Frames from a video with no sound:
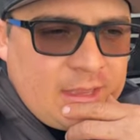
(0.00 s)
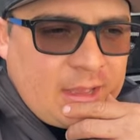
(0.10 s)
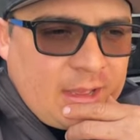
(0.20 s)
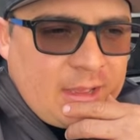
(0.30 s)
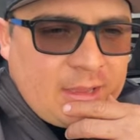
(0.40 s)

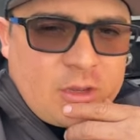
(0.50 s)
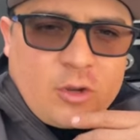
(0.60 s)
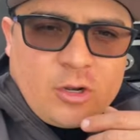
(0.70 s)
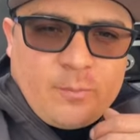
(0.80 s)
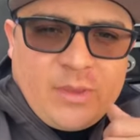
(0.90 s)
uh, you're
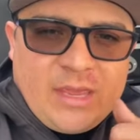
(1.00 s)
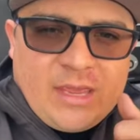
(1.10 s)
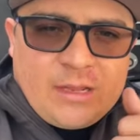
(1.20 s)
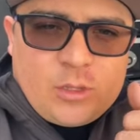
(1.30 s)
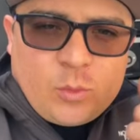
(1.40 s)
gonna
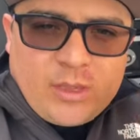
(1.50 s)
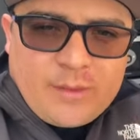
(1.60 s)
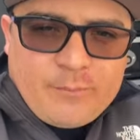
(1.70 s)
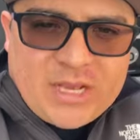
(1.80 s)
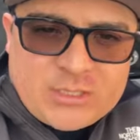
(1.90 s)
be doing
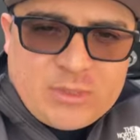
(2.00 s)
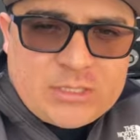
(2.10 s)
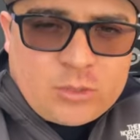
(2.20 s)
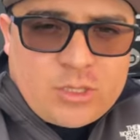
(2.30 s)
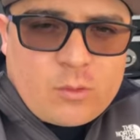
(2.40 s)

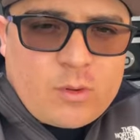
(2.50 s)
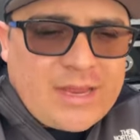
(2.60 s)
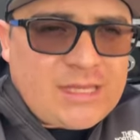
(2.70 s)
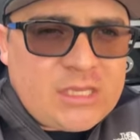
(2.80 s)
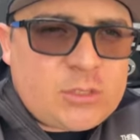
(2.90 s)
investments on the
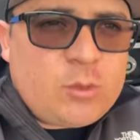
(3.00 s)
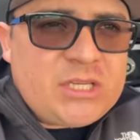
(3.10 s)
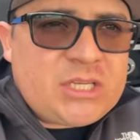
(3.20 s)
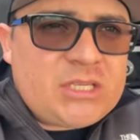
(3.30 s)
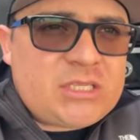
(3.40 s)
right things
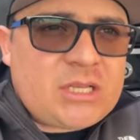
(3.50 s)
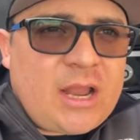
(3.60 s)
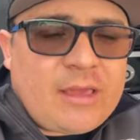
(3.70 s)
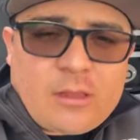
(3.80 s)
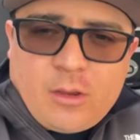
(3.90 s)
which is
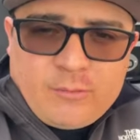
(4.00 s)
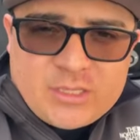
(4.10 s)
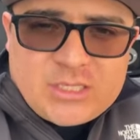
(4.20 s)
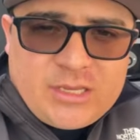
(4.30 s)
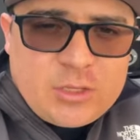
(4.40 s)
like
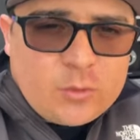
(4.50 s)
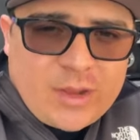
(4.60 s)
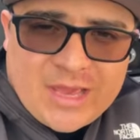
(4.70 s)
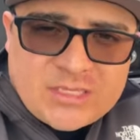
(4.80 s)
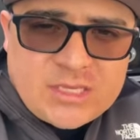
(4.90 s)
obviously your
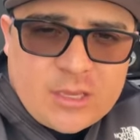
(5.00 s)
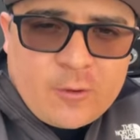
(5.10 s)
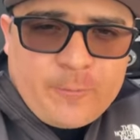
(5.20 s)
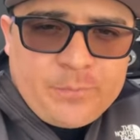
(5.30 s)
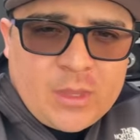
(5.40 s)

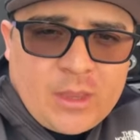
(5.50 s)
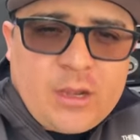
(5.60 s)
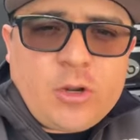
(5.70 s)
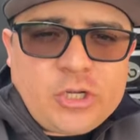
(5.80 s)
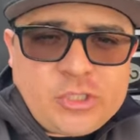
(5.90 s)
seo
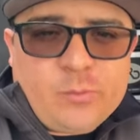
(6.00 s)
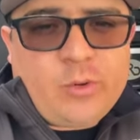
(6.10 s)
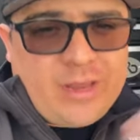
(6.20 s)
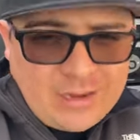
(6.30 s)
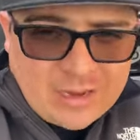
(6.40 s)
in order to
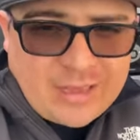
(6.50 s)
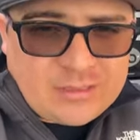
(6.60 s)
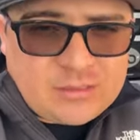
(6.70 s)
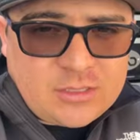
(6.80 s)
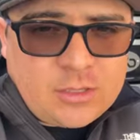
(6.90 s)
bring
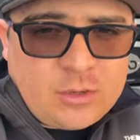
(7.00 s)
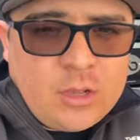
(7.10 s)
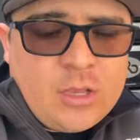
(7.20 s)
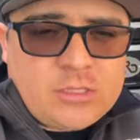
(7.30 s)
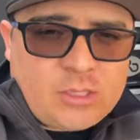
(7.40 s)
clients you know
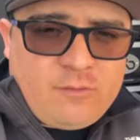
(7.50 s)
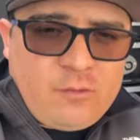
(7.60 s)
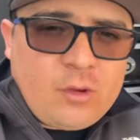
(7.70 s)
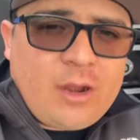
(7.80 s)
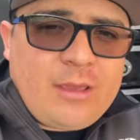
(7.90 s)
so if
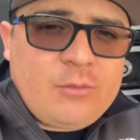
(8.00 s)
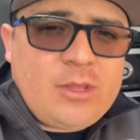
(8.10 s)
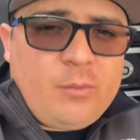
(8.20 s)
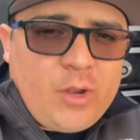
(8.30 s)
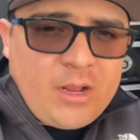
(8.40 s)
you are able
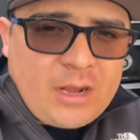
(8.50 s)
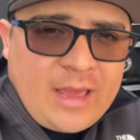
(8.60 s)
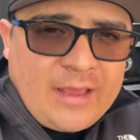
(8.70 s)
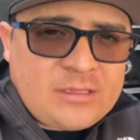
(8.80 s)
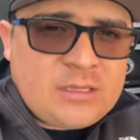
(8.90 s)
to bring
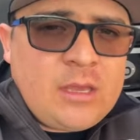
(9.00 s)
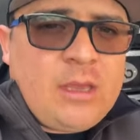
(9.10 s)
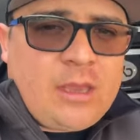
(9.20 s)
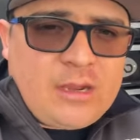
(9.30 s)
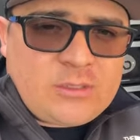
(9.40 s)
clients
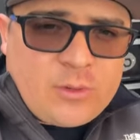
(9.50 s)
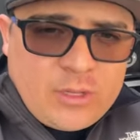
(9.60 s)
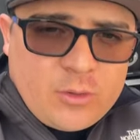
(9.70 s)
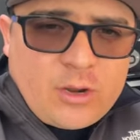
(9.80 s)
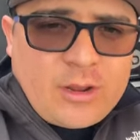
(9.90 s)
and as well
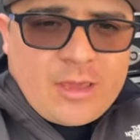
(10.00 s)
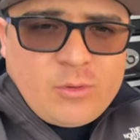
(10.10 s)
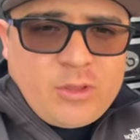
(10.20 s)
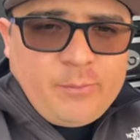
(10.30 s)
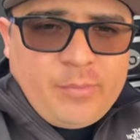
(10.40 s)
you are
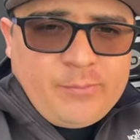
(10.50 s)
able to